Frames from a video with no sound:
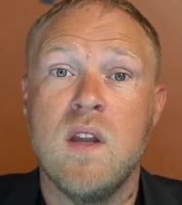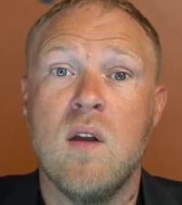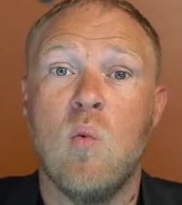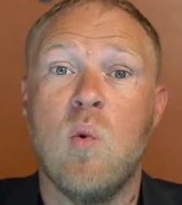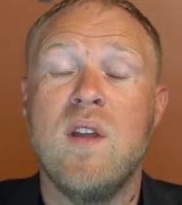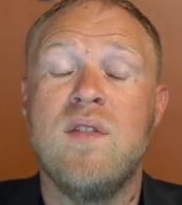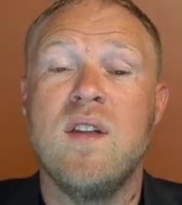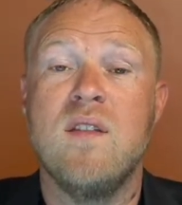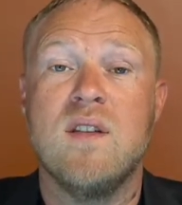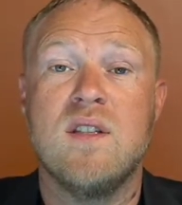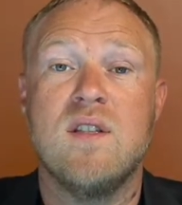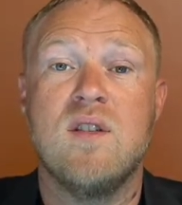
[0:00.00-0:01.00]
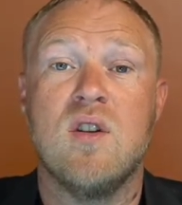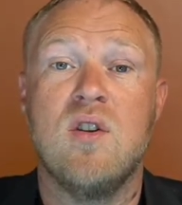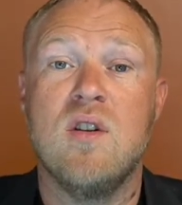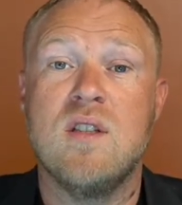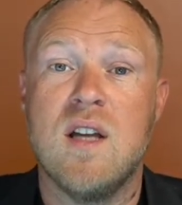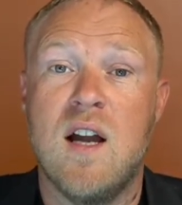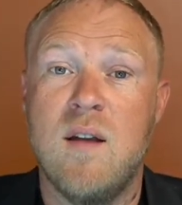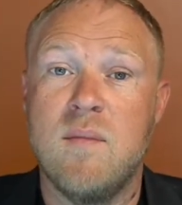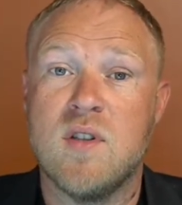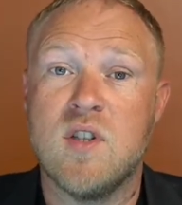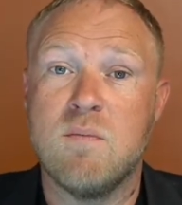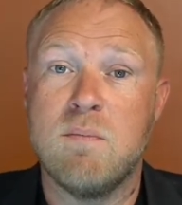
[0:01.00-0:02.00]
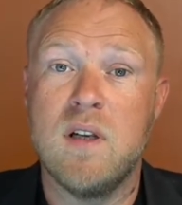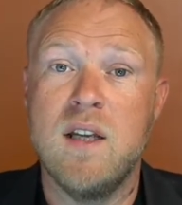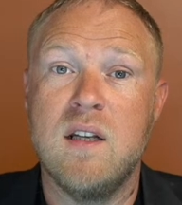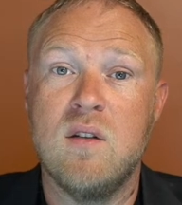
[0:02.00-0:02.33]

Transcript: We think this is a good time to split